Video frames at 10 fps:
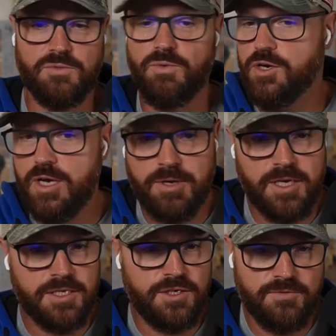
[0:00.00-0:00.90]
when you're coming like,
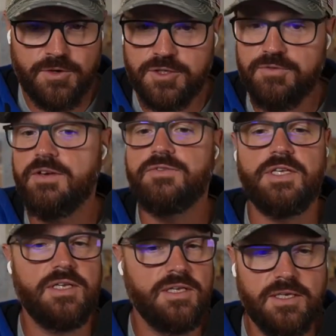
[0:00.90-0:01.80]
into your first fifty.
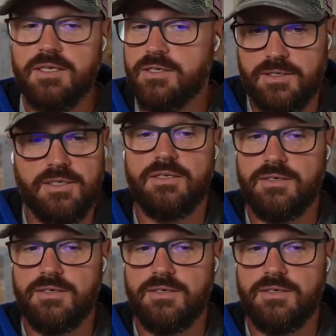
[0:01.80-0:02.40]
Belief. Yeah.